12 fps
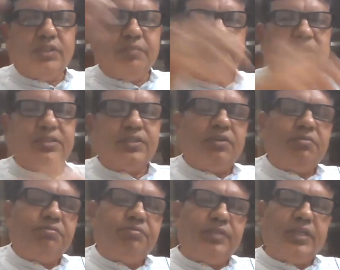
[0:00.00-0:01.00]
a bit of
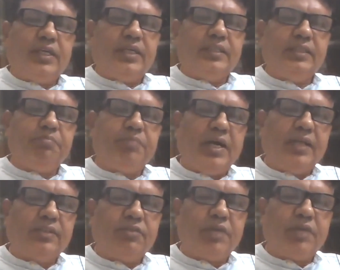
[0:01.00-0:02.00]
the
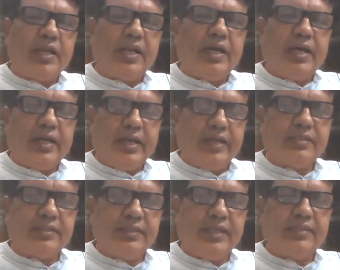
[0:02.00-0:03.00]
path of Hannah Arendt.
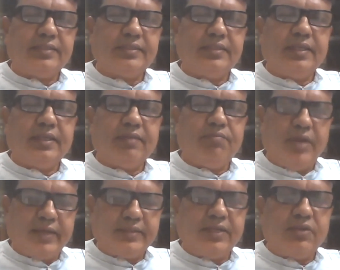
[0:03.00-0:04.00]
She has
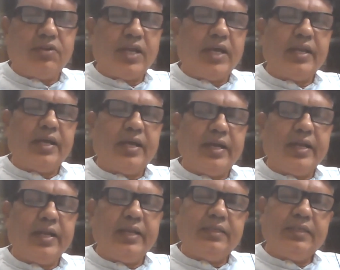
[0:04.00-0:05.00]
reflected on Hannah
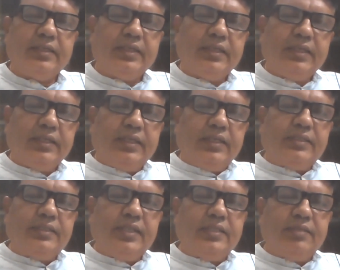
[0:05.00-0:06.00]
Arendt.
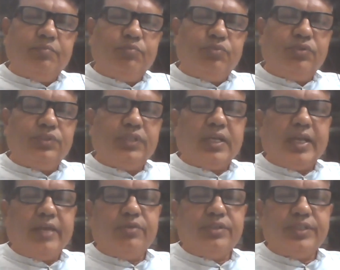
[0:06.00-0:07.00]
She has a book that
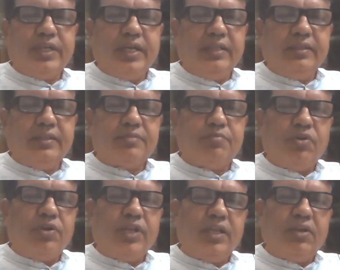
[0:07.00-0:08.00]
I was reading this
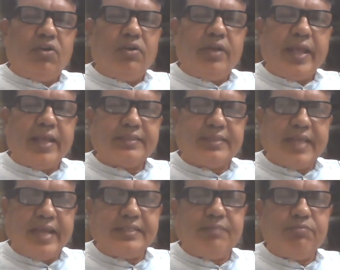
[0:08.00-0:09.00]
morning called
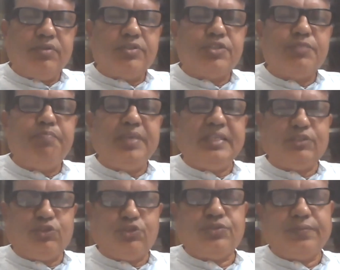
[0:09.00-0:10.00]
Excitable
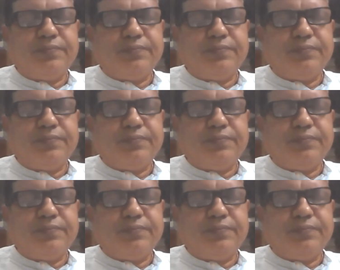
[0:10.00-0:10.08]
Speech.